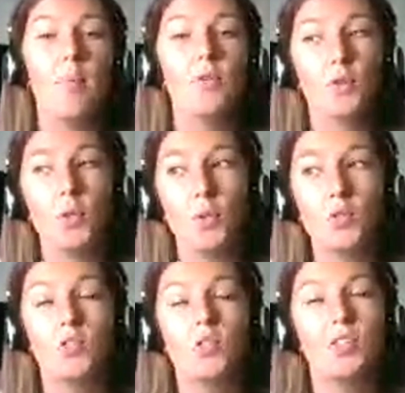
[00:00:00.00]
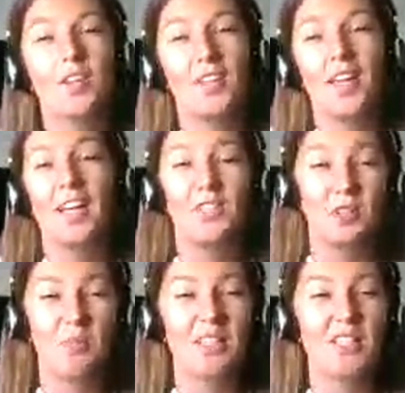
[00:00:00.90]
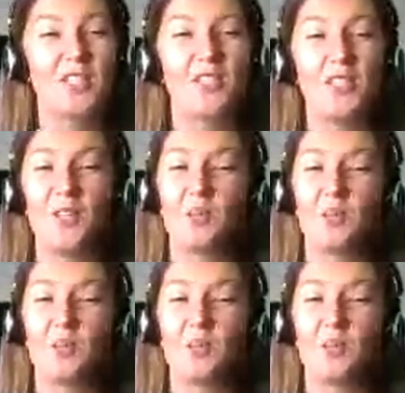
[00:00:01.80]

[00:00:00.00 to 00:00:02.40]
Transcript: But of course, as you mentioned,